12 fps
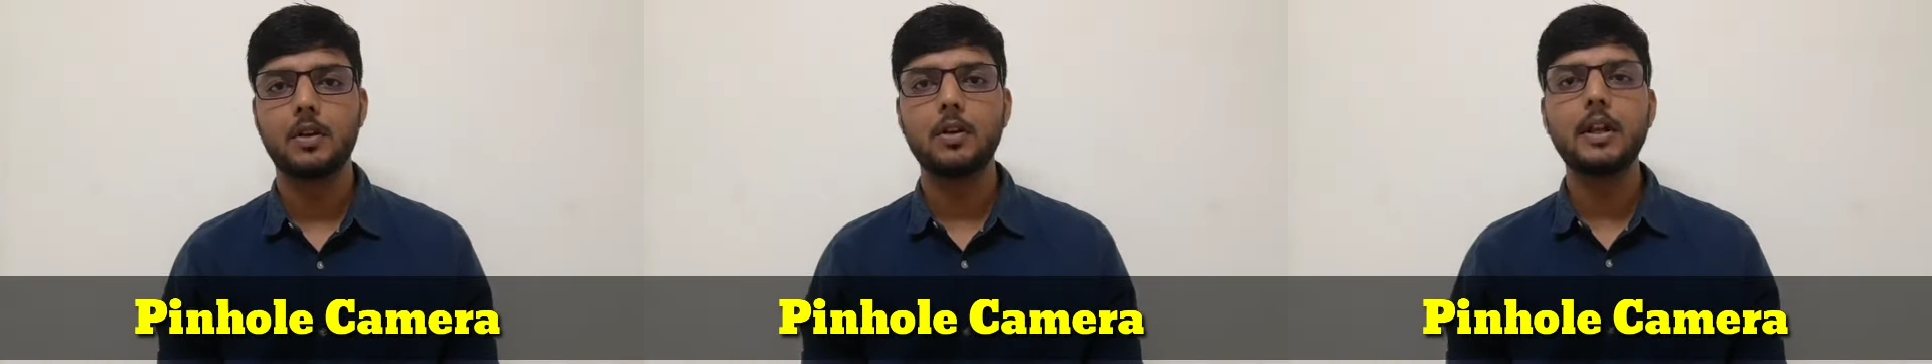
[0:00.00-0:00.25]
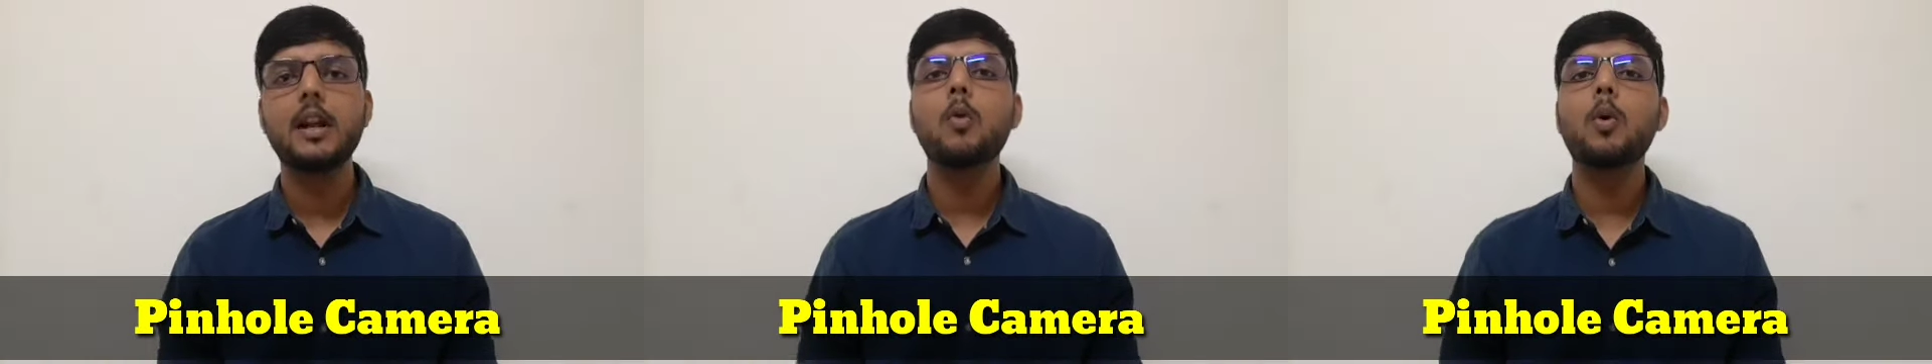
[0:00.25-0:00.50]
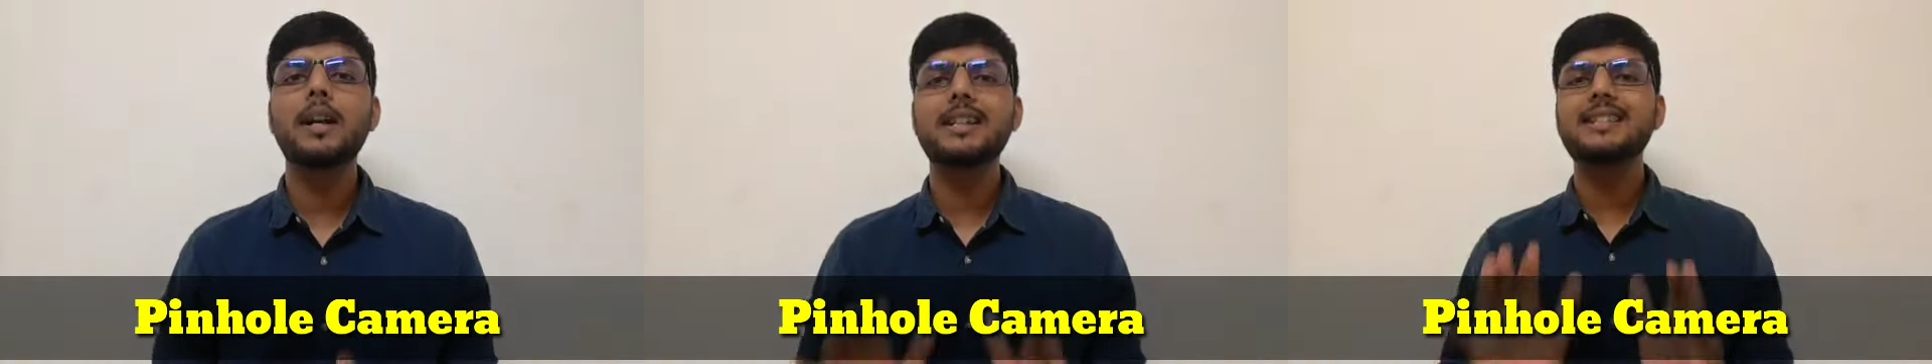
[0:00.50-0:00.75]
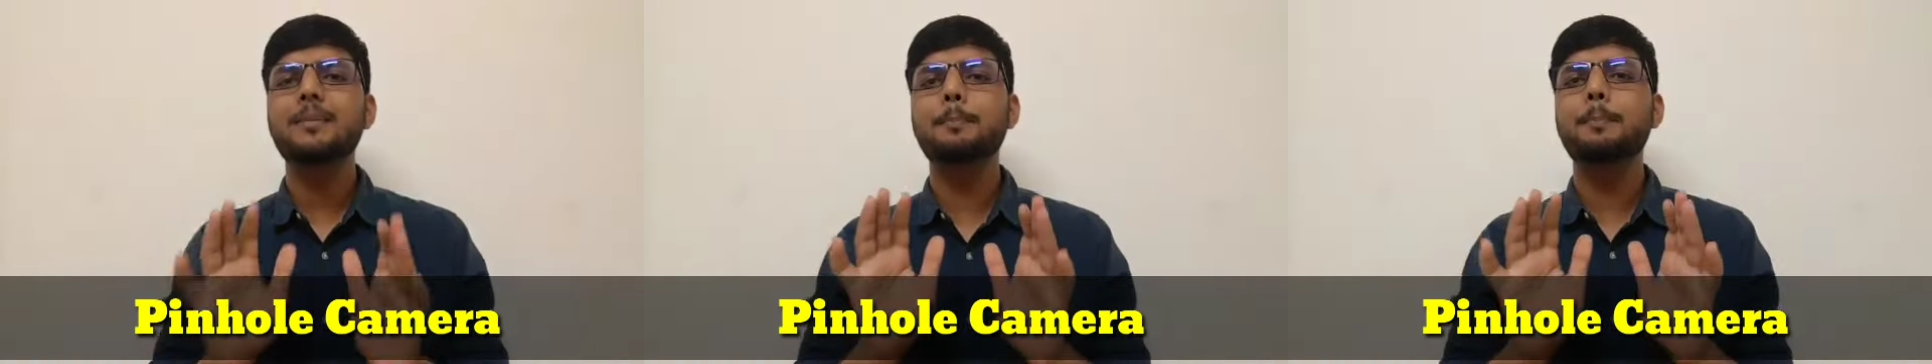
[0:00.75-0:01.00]
Okay, now what
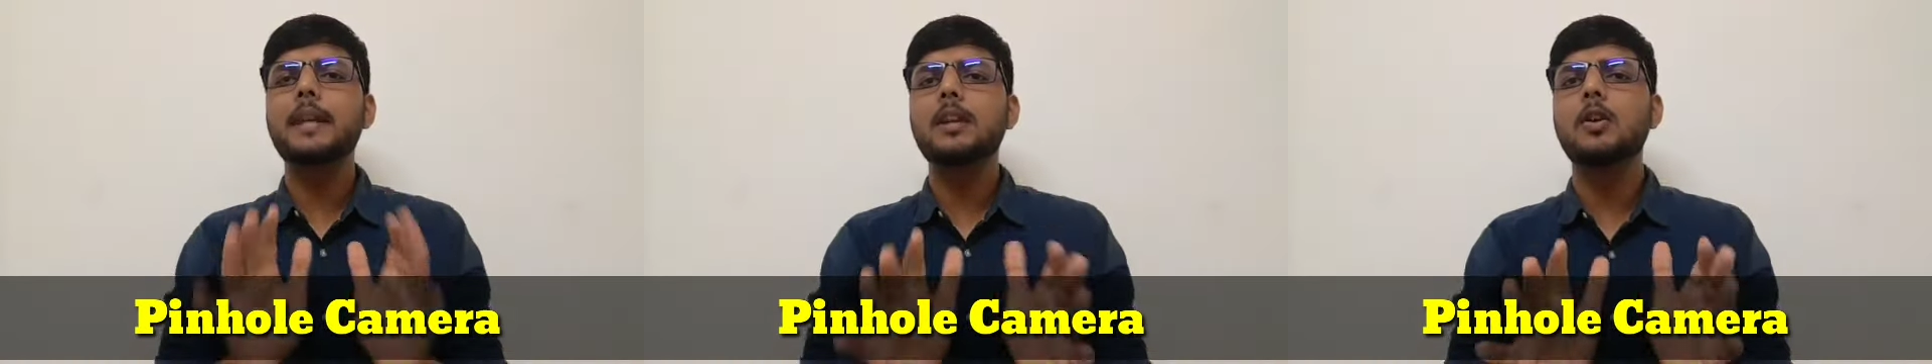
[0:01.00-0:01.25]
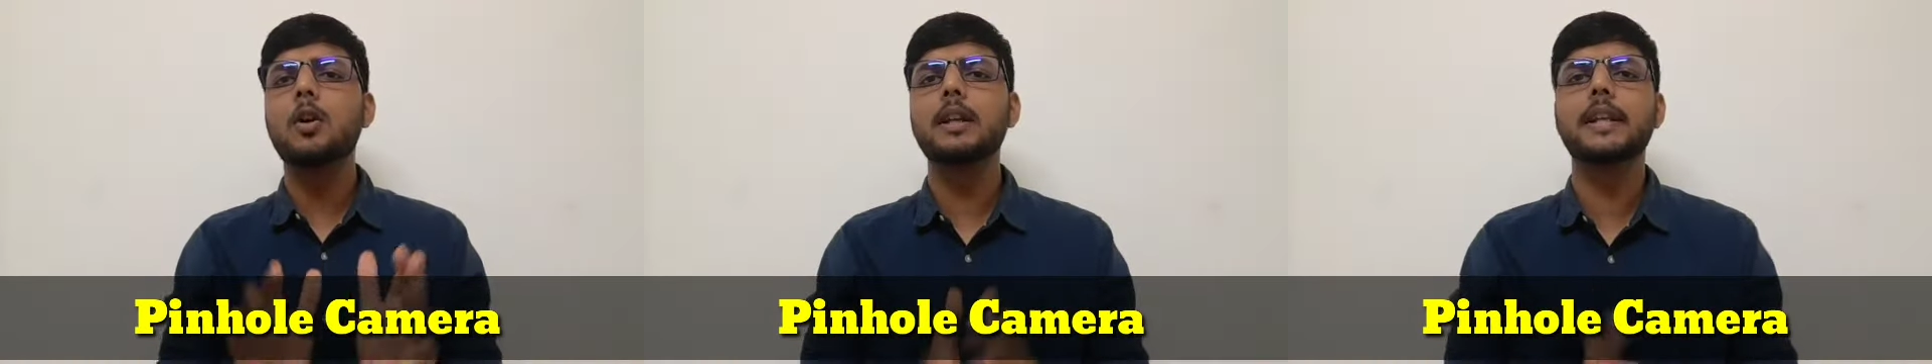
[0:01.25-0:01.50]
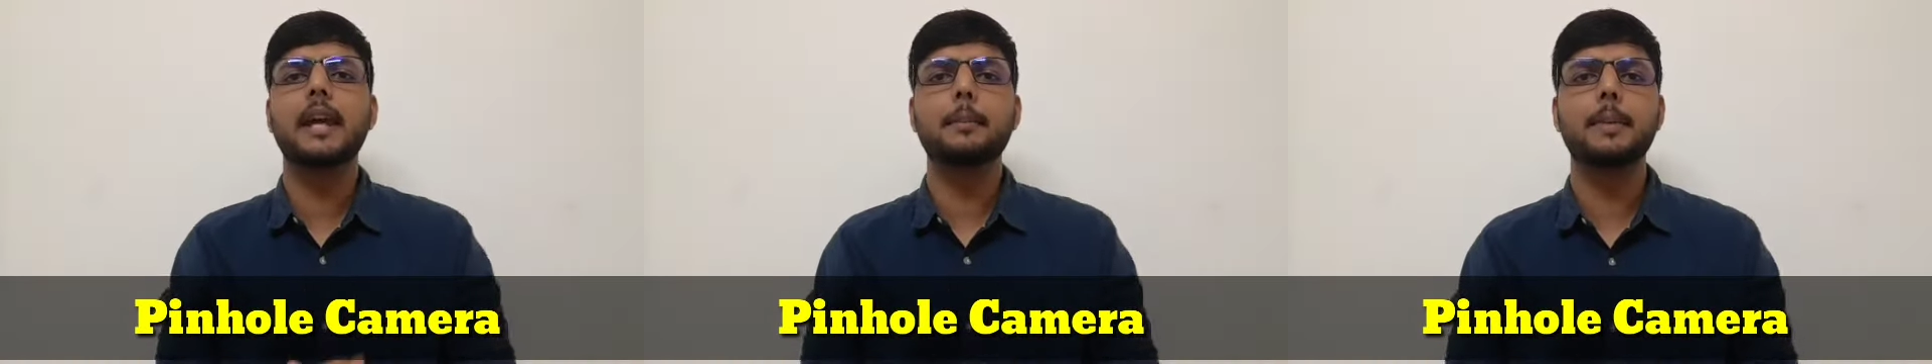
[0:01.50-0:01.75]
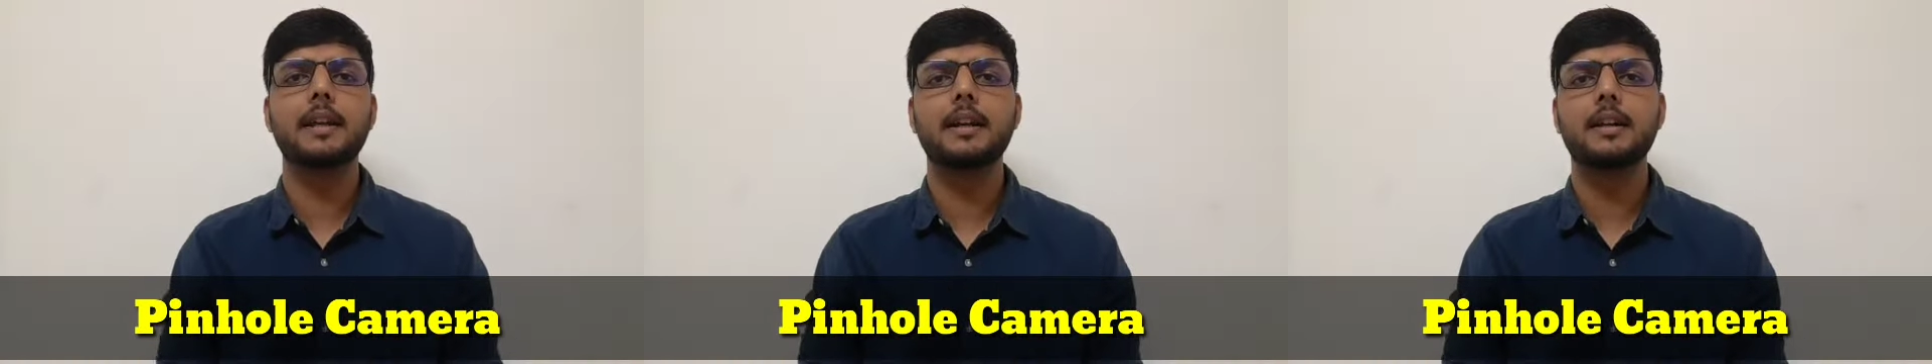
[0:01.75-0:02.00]
is a pinhole
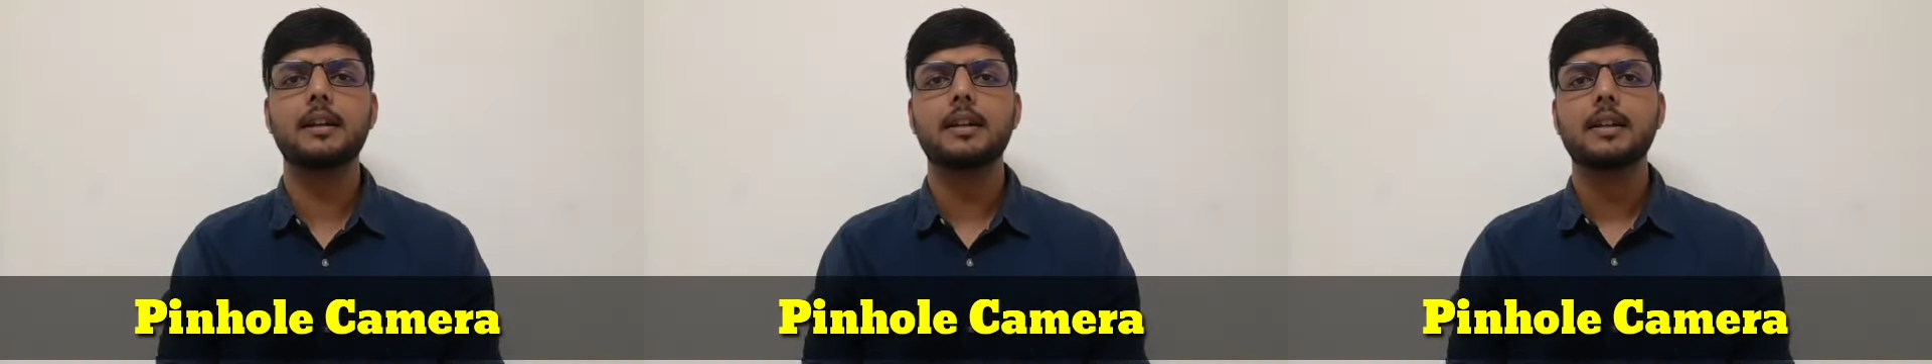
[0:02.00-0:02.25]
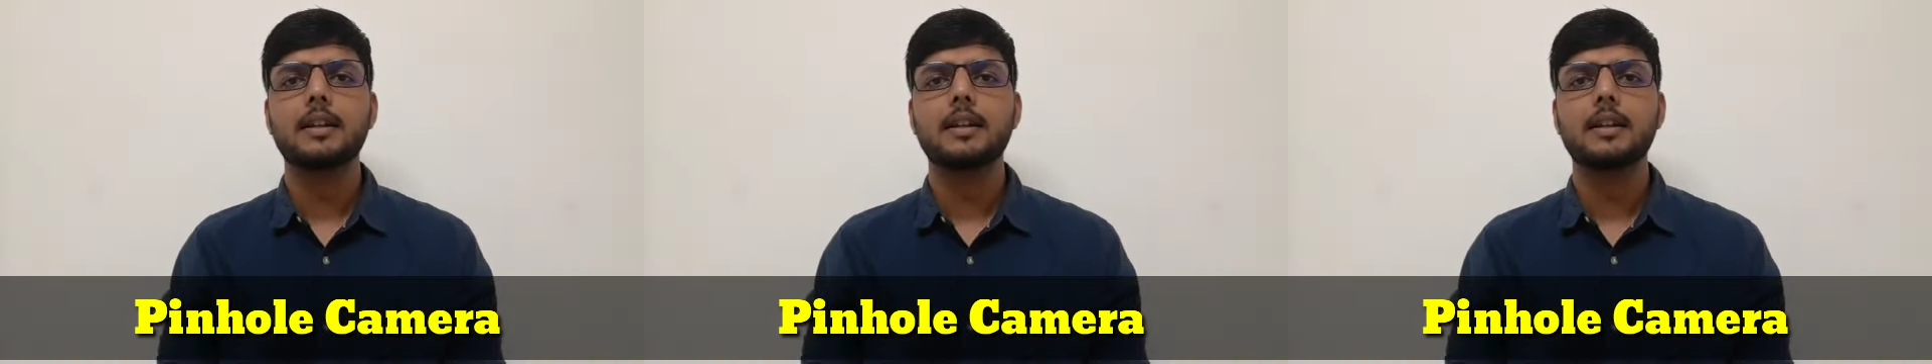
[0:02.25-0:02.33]
camera?